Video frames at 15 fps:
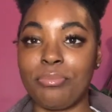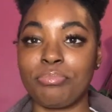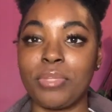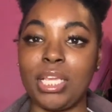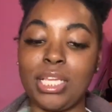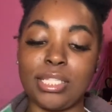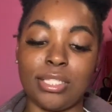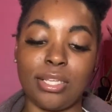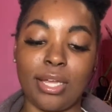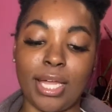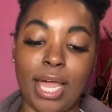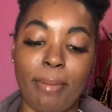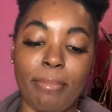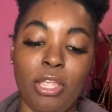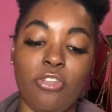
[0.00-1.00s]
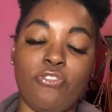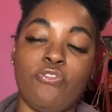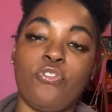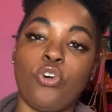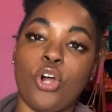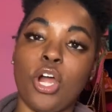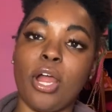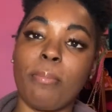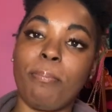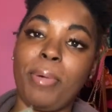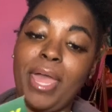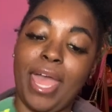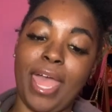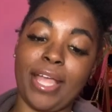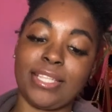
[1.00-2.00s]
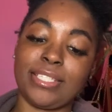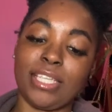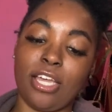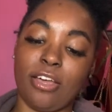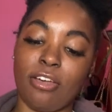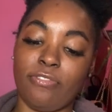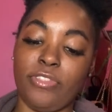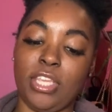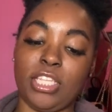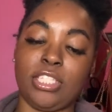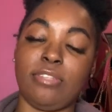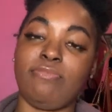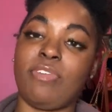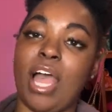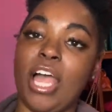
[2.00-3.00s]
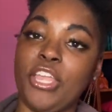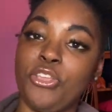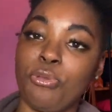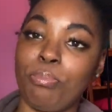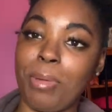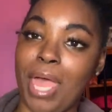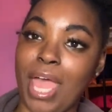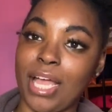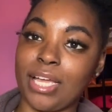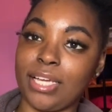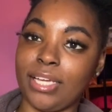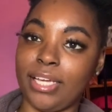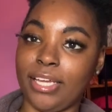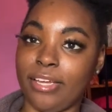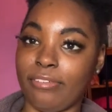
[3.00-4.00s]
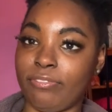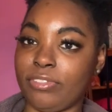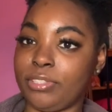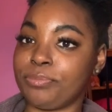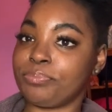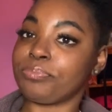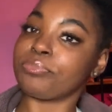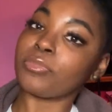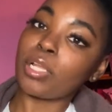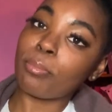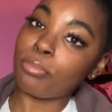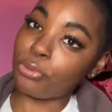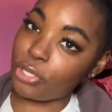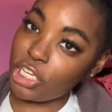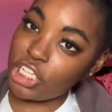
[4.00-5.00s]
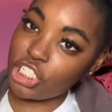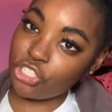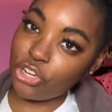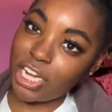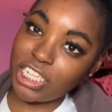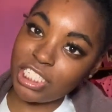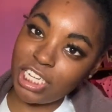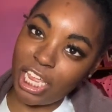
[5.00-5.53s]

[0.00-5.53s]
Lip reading: So I got me 4 packs of this value pack of pre-stretched